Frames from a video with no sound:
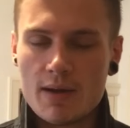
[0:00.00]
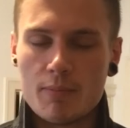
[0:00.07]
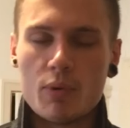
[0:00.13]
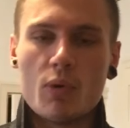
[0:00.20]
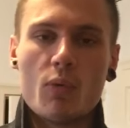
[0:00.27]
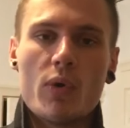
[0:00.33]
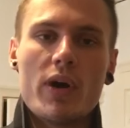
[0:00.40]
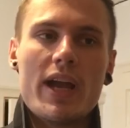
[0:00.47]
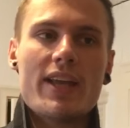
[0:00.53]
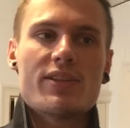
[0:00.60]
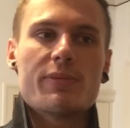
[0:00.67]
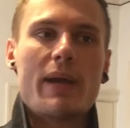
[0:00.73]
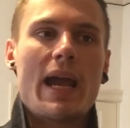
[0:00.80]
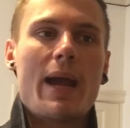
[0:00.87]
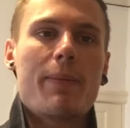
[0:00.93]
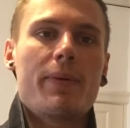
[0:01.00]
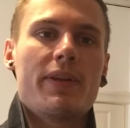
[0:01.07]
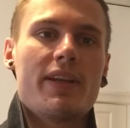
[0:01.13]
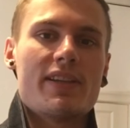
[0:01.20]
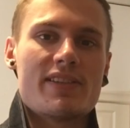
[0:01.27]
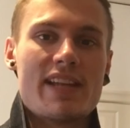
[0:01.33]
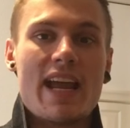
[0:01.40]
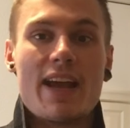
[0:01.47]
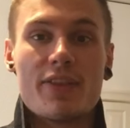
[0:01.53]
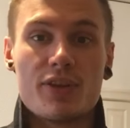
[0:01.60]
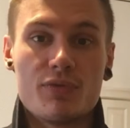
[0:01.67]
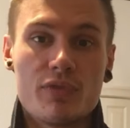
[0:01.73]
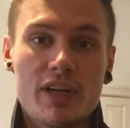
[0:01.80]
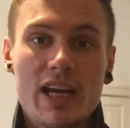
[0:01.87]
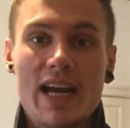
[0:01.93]
But what ends up happening is now
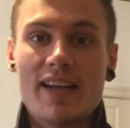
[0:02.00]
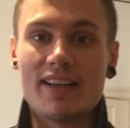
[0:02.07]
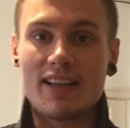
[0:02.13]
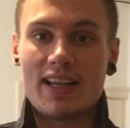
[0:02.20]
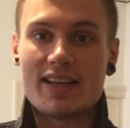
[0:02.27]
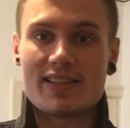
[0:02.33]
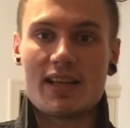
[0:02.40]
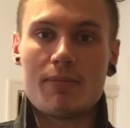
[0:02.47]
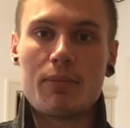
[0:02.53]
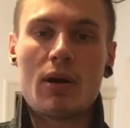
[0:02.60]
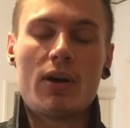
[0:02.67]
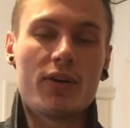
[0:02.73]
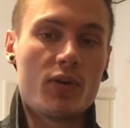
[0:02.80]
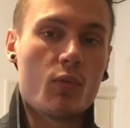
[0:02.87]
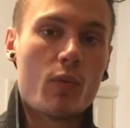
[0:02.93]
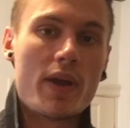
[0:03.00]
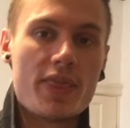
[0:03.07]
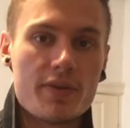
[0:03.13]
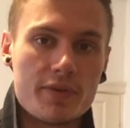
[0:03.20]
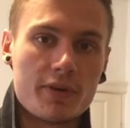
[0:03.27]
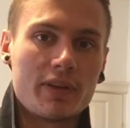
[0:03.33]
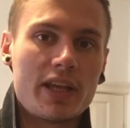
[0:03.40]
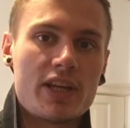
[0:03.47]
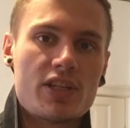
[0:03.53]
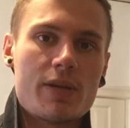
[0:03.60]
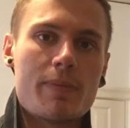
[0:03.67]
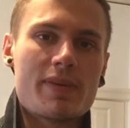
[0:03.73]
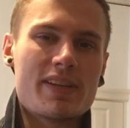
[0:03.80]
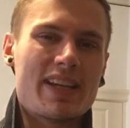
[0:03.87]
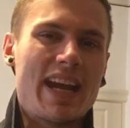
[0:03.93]
they re-idolize that partner when they're in a
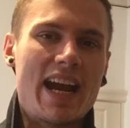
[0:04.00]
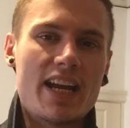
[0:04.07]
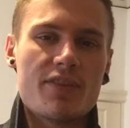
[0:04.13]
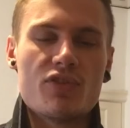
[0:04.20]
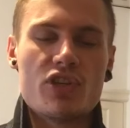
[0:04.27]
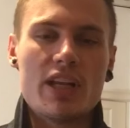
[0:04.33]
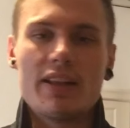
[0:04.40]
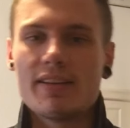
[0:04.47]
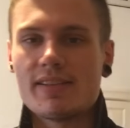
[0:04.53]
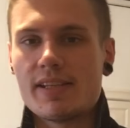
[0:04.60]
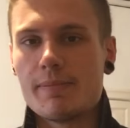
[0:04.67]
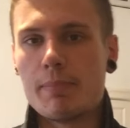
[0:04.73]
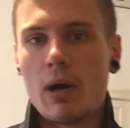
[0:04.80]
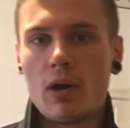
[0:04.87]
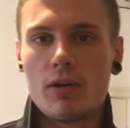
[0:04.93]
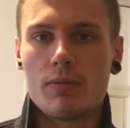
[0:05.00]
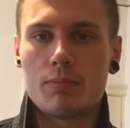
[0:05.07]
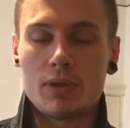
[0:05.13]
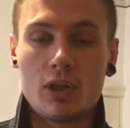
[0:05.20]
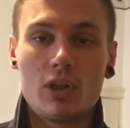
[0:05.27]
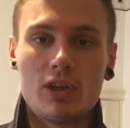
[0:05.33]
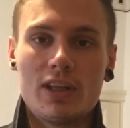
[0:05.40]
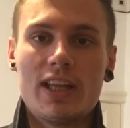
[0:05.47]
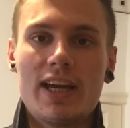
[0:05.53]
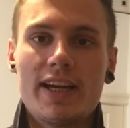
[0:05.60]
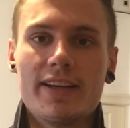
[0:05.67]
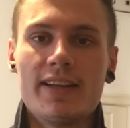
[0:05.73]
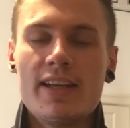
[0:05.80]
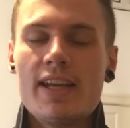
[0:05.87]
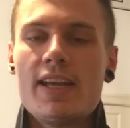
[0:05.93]
relationship as a kind of jealousy plot
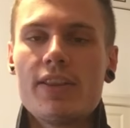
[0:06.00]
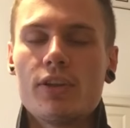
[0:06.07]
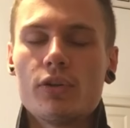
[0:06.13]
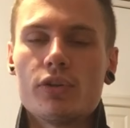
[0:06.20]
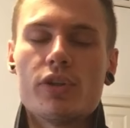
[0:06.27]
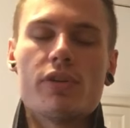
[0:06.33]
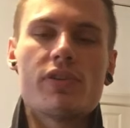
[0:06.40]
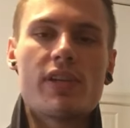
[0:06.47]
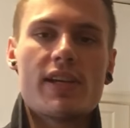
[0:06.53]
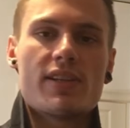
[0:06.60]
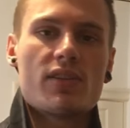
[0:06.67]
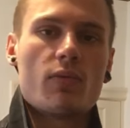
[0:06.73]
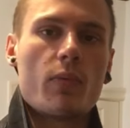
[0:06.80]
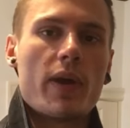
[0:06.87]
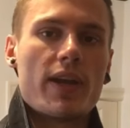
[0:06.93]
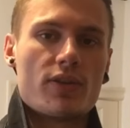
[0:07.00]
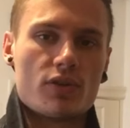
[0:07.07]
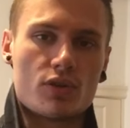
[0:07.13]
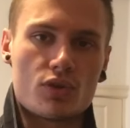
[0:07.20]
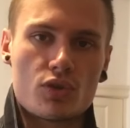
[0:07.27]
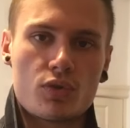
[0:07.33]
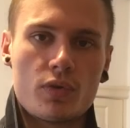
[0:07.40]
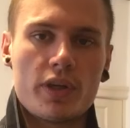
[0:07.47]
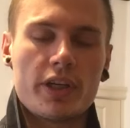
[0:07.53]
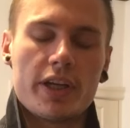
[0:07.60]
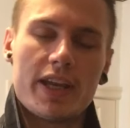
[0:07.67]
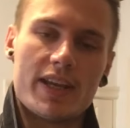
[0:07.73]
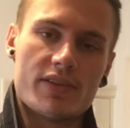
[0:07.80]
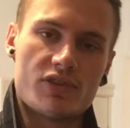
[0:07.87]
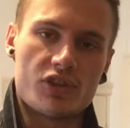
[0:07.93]
line. They'll use it as a way to trigger
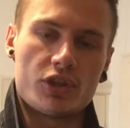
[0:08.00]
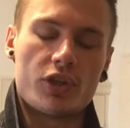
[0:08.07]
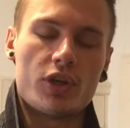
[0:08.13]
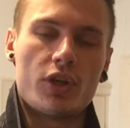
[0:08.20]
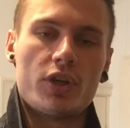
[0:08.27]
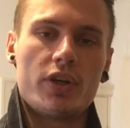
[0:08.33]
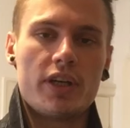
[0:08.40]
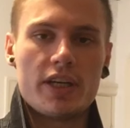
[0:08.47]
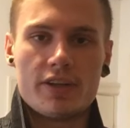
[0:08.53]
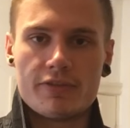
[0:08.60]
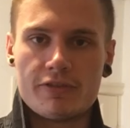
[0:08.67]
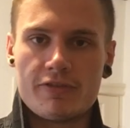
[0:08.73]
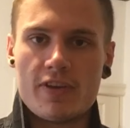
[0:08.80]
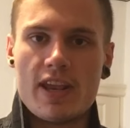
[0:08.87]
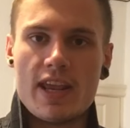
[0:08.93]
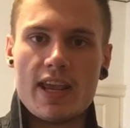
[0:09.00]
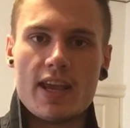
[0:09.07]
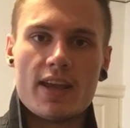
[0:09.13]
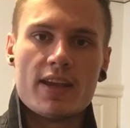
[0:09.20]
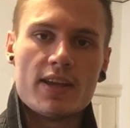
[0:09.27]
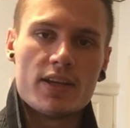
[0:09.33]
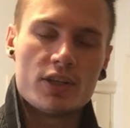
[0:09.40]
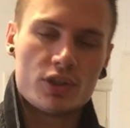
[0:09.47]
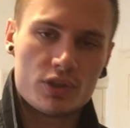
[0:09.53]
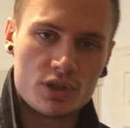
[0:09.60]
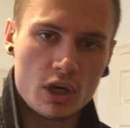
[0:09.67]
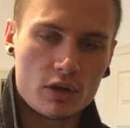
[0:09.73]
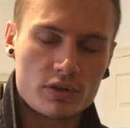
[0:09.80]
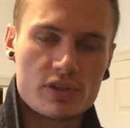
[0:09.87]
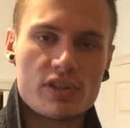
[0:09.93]
insecurity, fear,
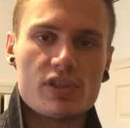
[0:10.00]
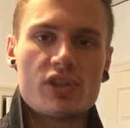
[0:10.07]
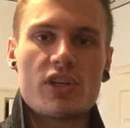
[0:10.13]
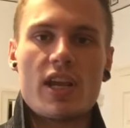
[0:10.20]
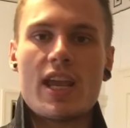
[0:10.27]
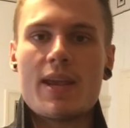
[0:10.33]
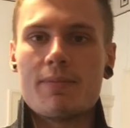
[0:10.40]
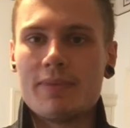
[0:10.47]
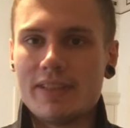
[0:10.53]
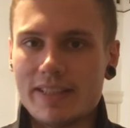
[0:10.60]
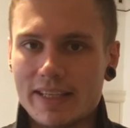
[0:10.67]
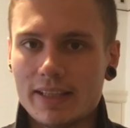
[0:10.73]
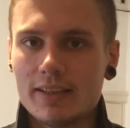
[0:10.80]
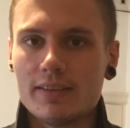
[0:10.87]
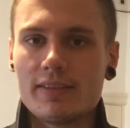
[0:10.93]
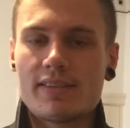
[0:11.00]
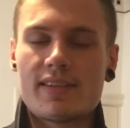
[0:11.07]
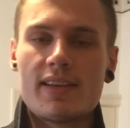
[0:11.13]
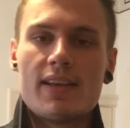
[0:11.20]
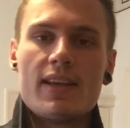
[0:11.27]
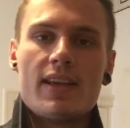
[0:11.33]
toxic shame, guilt,